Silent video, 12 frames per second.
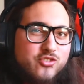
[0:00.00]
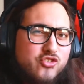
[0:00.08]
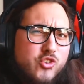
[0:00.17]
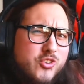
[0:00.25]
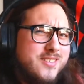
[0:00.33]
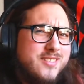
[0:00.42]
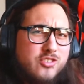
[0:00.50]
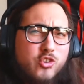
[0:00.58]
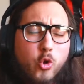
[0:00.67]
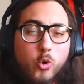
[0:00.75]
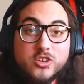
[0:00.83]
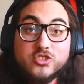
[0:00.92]
just so you can see the
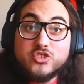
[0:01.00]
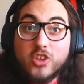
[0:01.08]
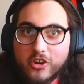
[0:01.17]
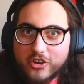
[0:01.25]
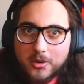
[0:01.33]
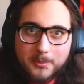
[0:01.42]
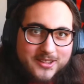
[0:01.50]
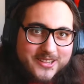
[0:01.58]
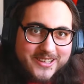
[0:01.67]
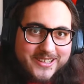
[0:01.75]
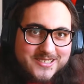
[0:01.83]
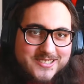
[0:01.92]
core starter
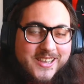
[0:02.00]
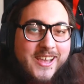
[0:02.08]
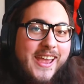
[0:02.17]
abilities.